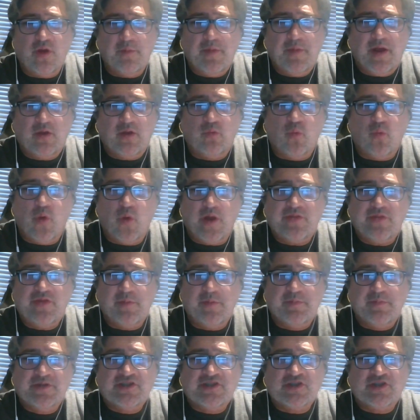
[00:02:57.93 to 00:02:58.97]
about what
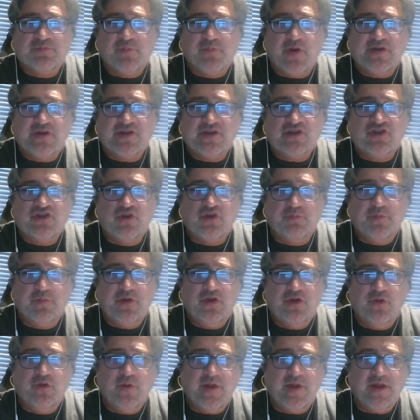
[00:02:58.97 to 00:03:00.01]
the business process should be
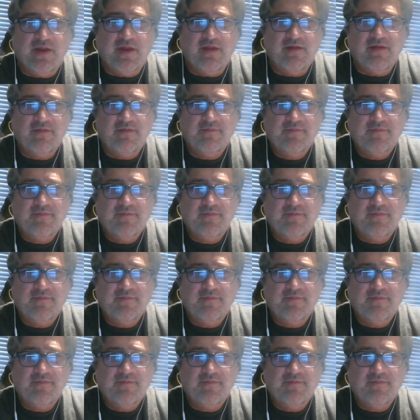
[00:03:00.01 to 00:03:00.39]
doing.